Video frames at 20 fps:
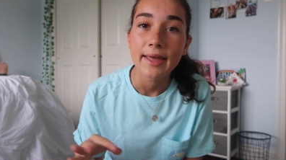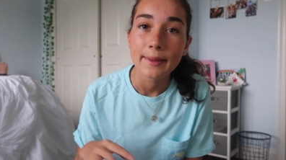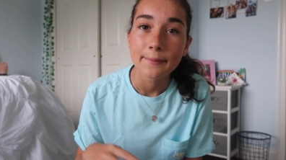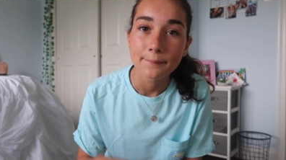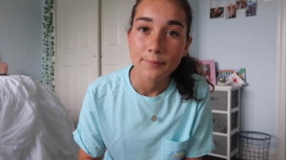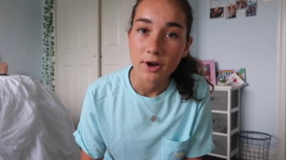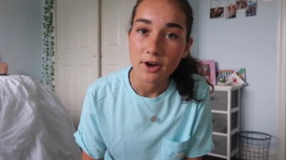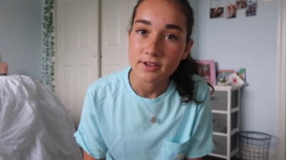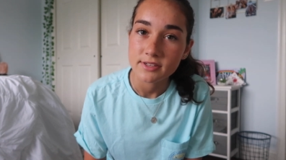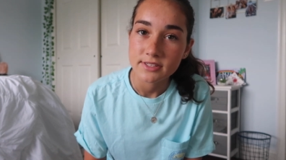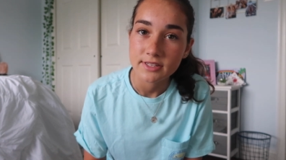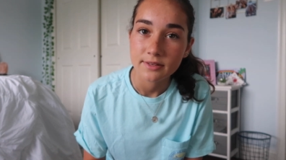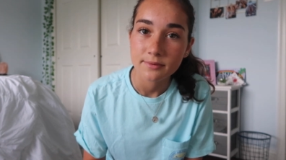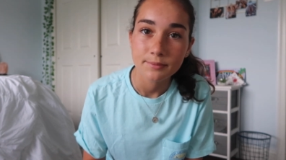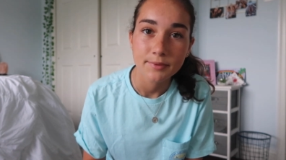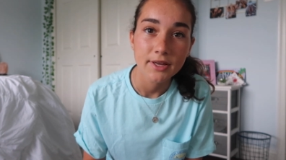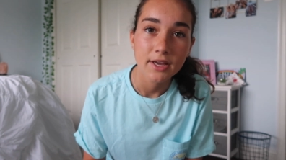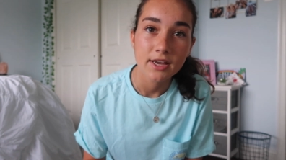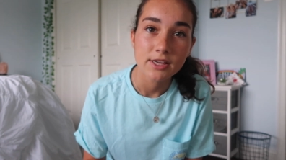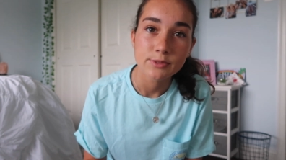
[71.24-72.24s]
in Boston,
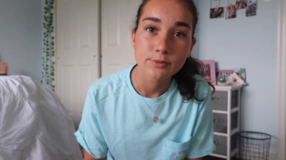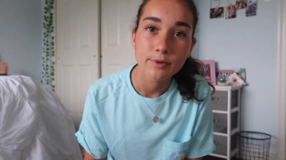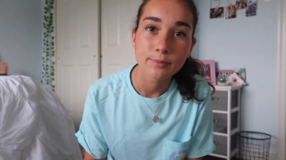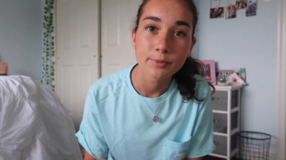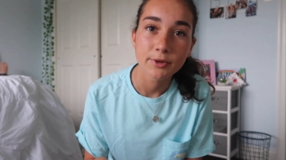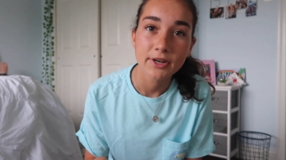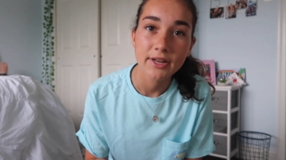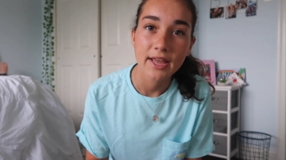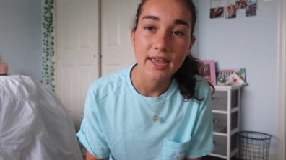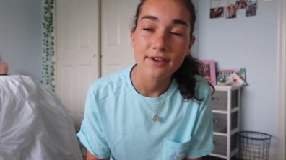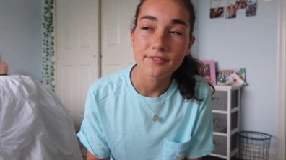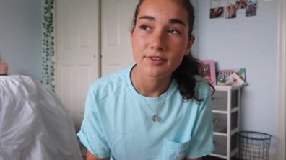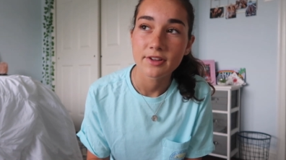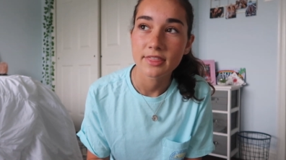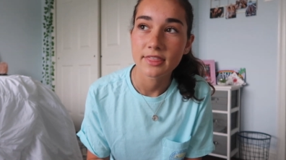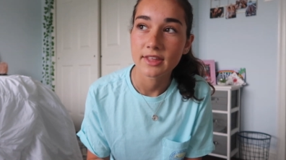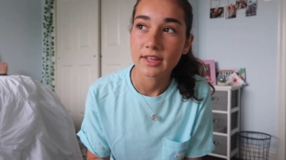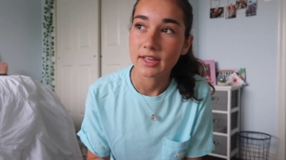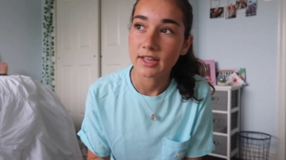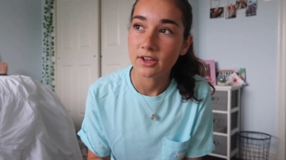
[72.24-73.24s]
because we're putting
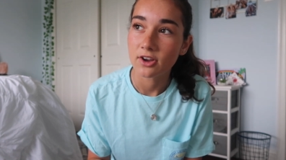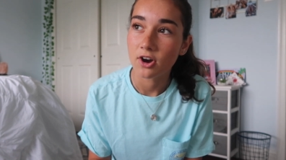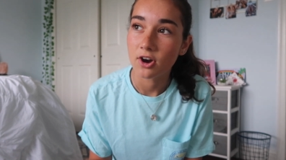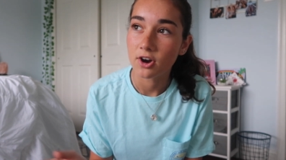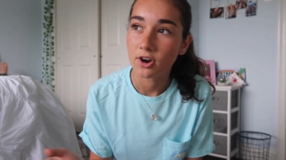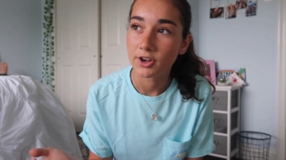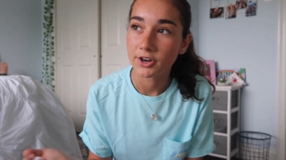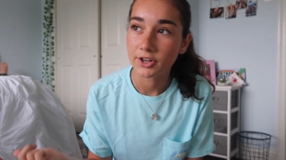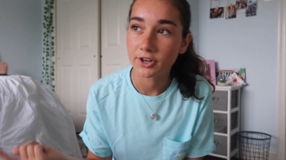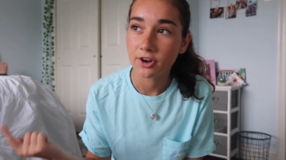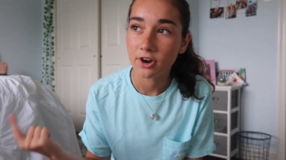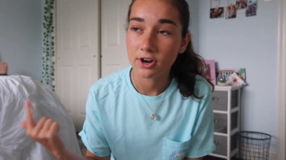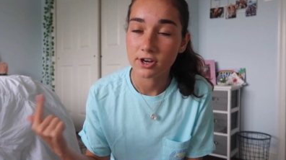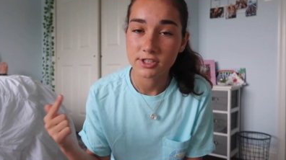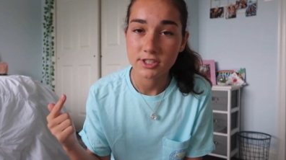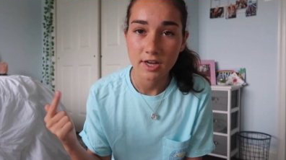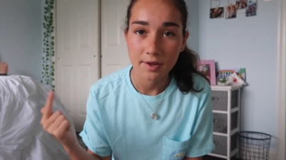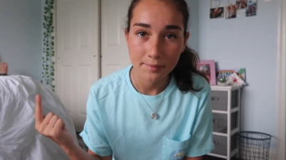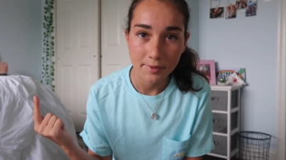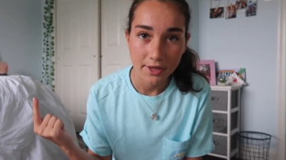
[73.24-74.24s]
everything on a car
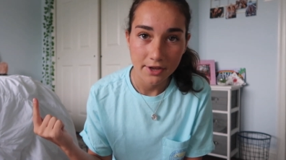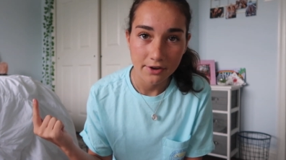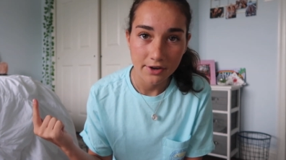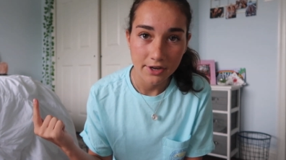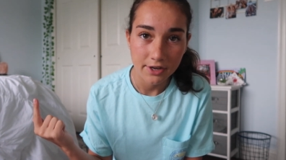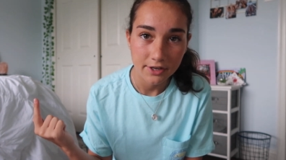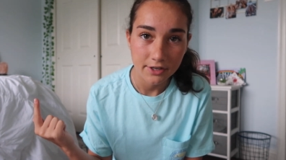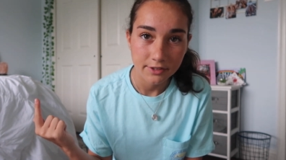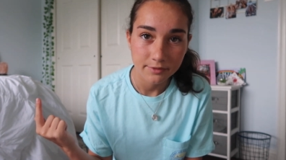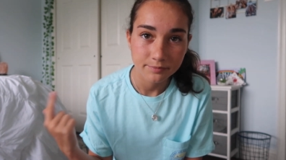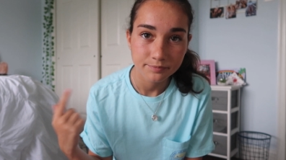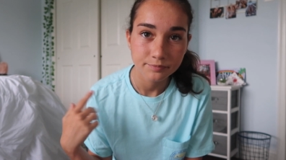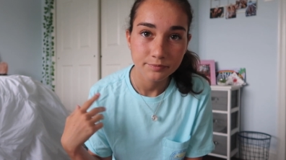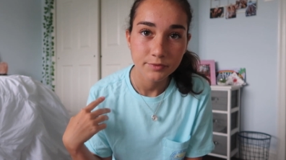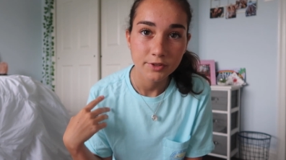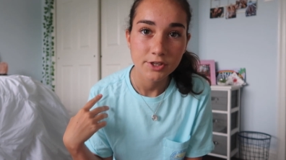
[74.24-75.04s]
top carrier.